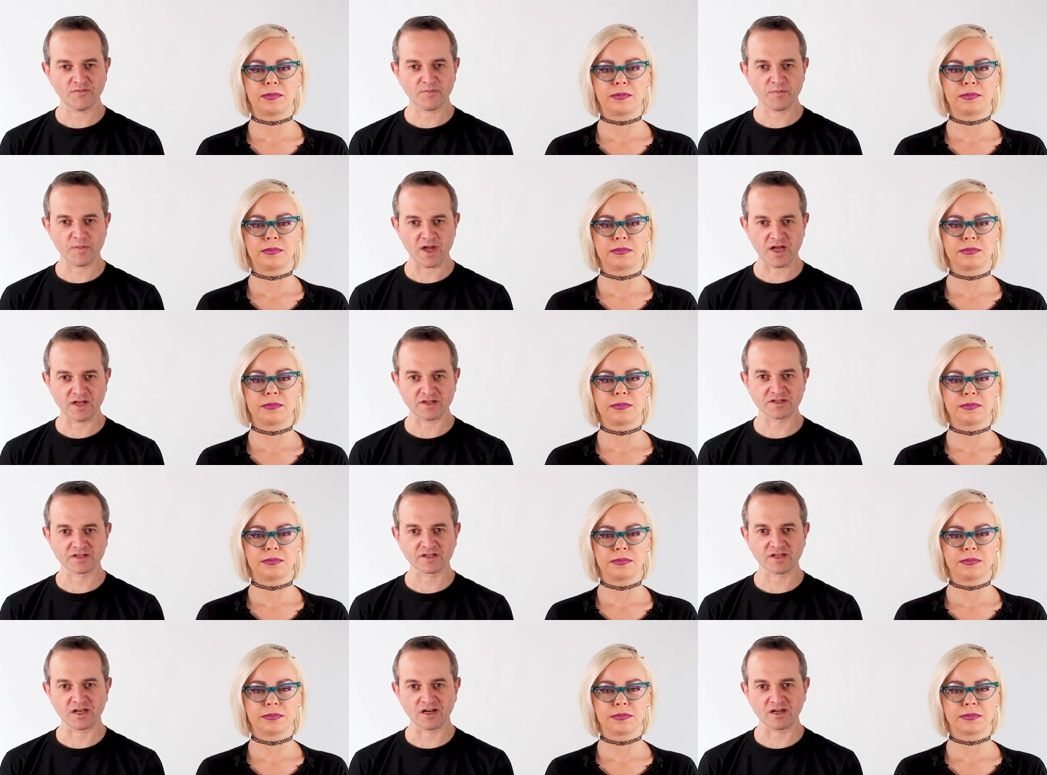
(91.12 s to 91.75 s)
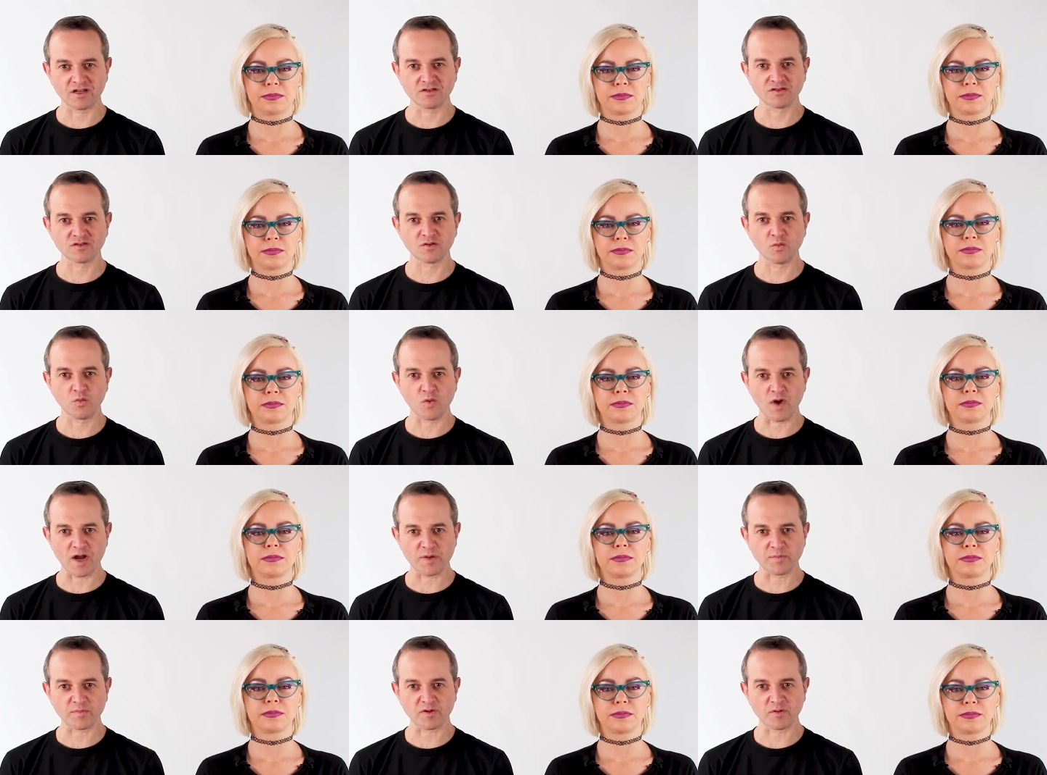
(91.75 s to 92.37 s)
Speaker 1: if pets get into
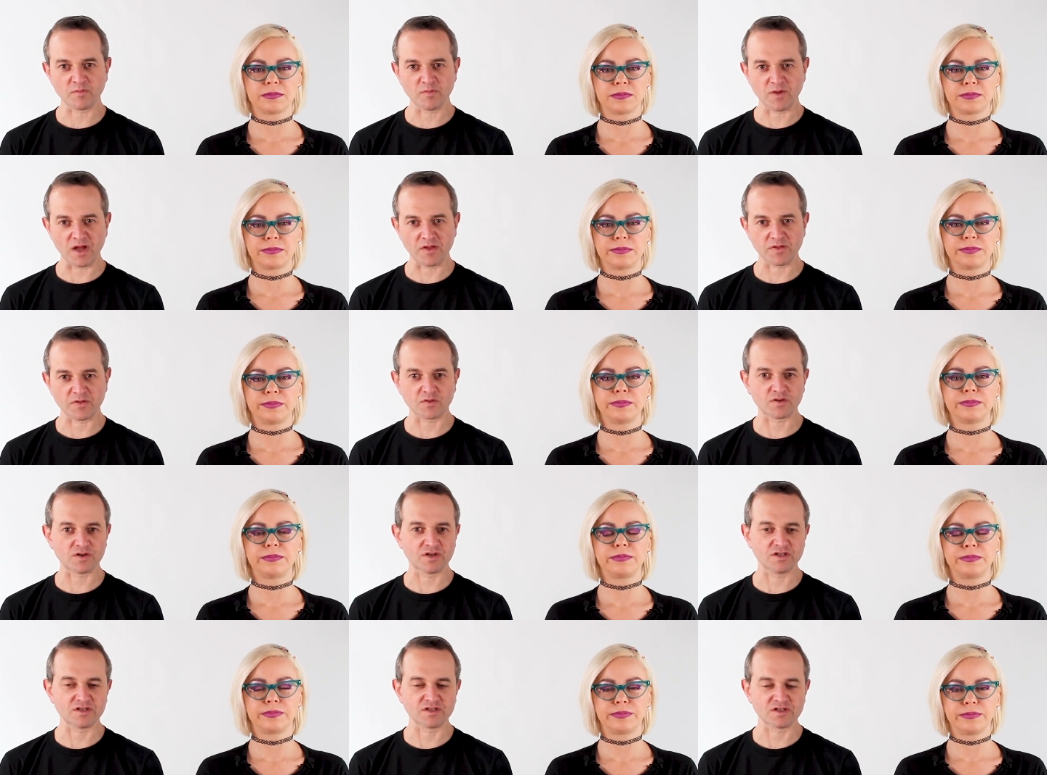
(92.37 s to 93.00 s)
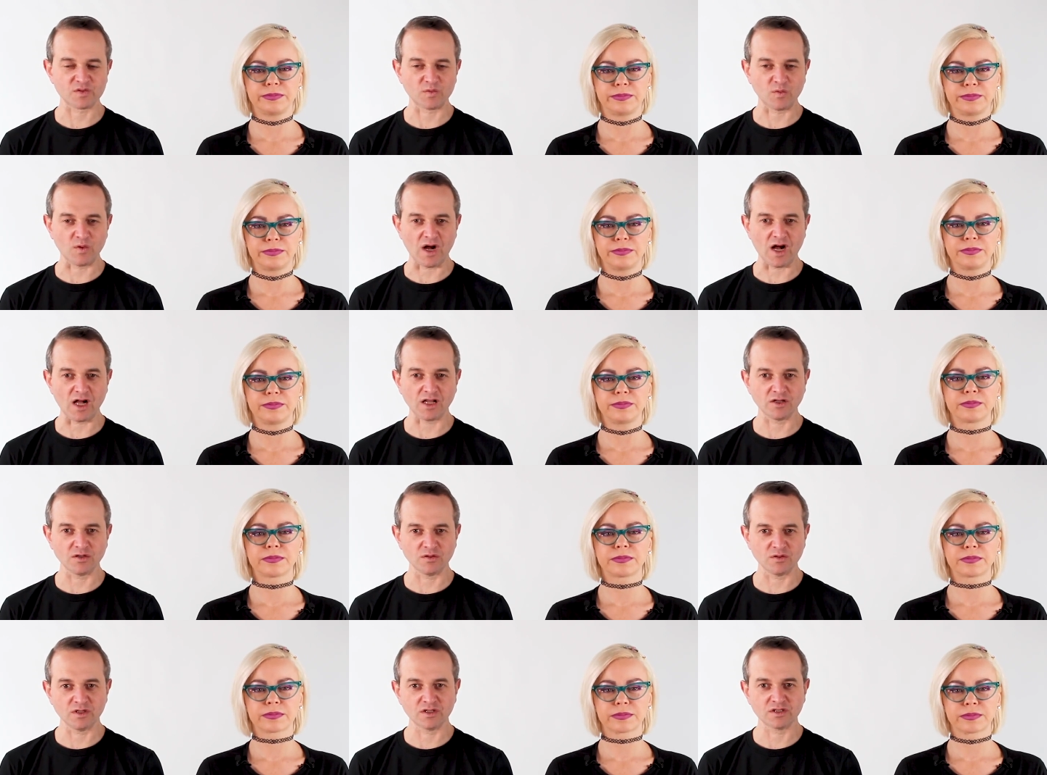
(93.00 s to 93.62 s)
wet permethrin and
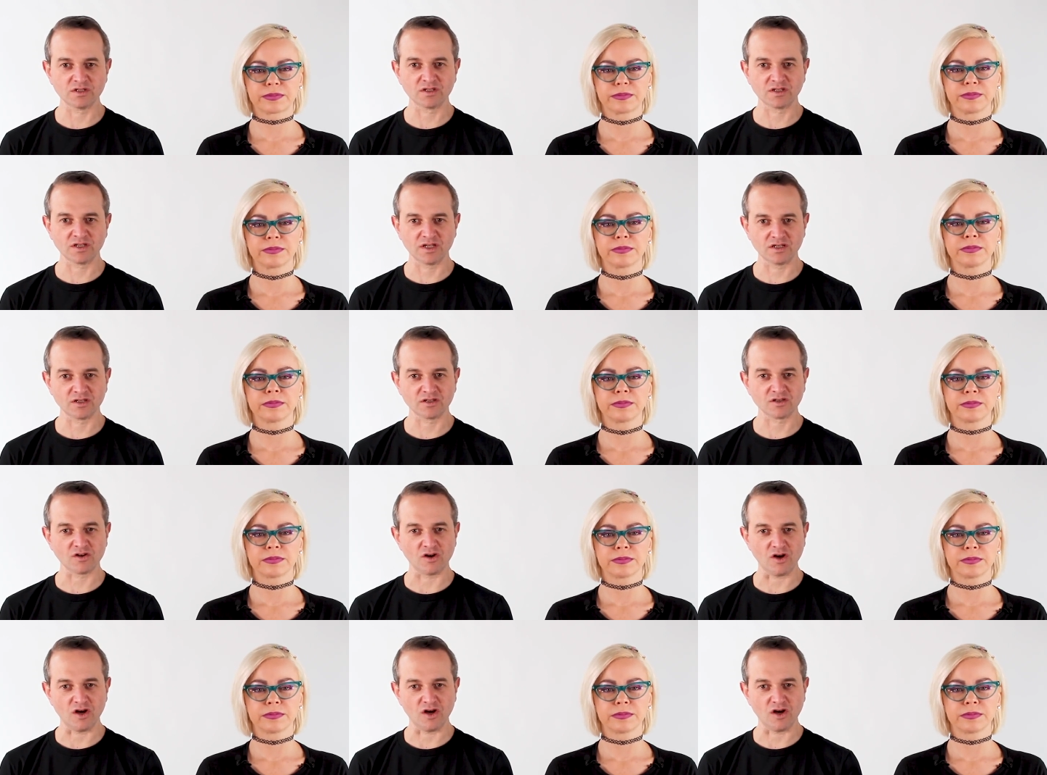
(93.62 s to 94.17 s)
swallow it can it